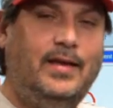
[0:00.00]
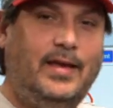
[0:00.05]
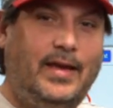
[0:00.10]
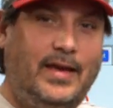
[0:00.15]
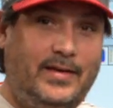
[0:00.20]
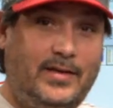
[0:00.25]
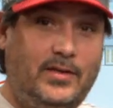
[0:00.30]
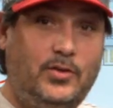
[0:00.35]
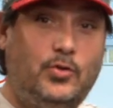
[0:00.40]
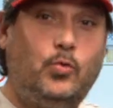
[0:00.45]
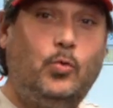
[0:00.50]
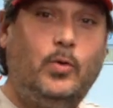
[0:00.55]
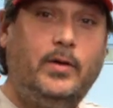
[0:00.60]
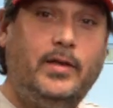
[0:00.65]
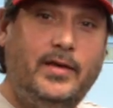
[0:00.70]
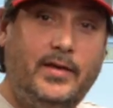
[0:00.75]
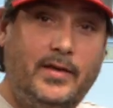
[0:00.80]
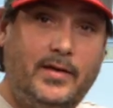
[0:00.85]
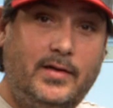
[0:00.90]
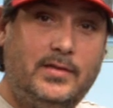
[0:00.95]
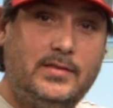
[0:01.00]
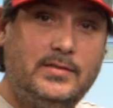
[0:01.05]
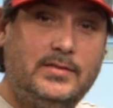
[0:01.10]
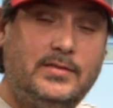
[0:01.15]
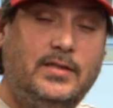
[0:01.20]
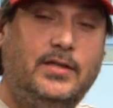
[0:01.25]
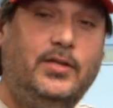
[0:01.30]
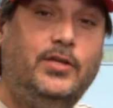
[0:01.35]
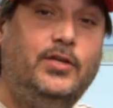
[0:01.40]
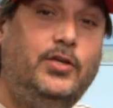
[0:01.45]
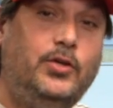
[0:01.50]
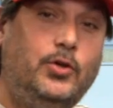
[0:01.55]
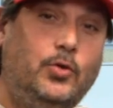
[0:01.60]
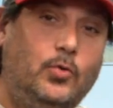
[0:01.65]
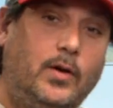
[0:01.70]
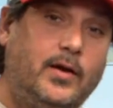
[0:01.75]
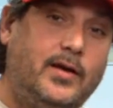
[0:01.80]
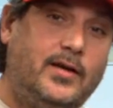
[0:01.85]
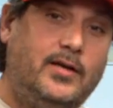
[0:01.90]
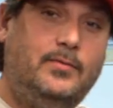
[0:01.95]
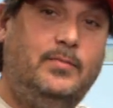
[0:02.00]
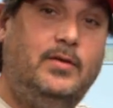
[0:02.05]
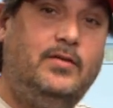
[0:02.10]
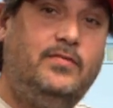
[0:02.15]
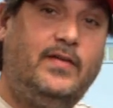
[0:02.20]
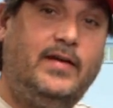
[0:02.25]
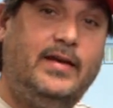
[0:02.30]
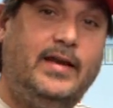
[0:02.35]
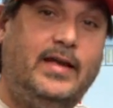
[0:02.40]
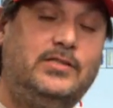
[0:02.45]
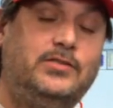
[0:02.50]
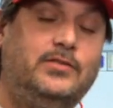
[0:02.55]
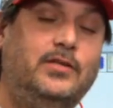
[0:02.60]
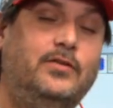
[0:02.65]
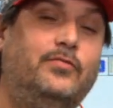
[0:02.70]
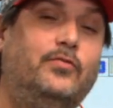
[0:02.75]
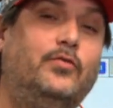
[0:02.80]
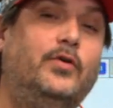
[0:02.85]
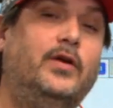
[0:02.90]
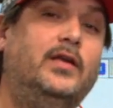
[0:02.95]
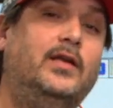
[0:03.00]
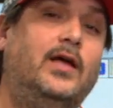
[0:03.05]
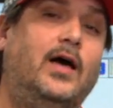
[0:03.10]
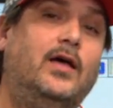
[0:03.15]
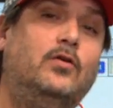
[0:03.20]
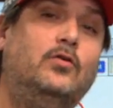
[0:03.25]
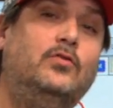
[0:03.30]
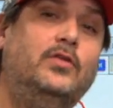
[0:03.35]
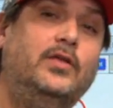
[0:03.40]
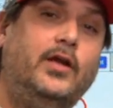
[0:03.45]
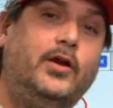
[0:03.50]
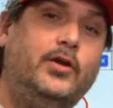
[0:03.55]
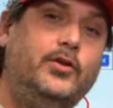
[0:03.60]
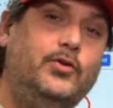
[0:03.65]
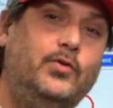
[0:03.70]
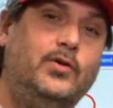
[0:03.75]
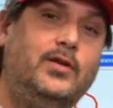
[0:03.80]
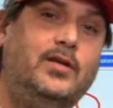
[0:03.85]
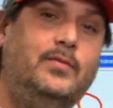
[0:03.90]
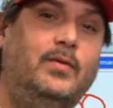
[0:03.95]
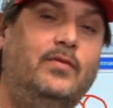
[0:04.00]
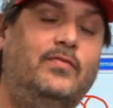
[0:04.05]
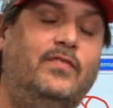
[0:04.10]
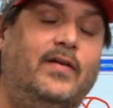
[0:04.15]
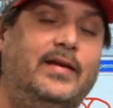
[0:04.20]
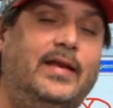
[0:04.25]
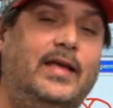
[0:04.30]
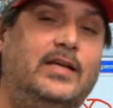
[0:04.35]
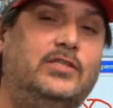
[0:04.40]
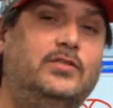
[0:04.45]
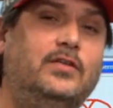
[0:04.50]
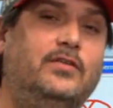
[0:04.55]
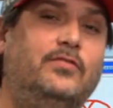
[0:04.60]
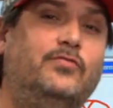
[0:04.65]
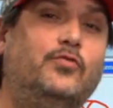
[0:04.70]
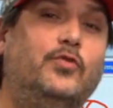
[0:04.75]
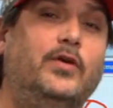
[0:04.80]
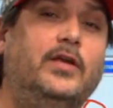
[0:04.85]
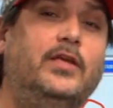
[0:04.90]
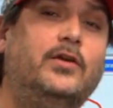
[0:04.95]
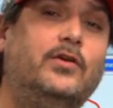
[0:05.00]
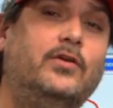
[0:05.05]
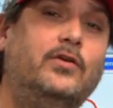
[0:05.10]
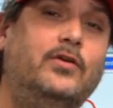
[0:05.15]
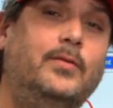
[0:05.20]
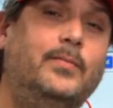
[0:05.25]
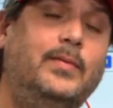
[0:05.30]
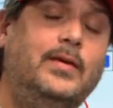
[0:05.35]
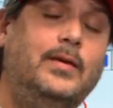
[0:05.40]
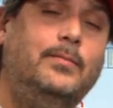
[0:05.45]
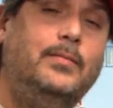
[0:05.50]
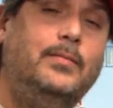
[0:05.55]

And in 20 years, you are going to be financially free. Not only are you going to be financially free, you're going to be a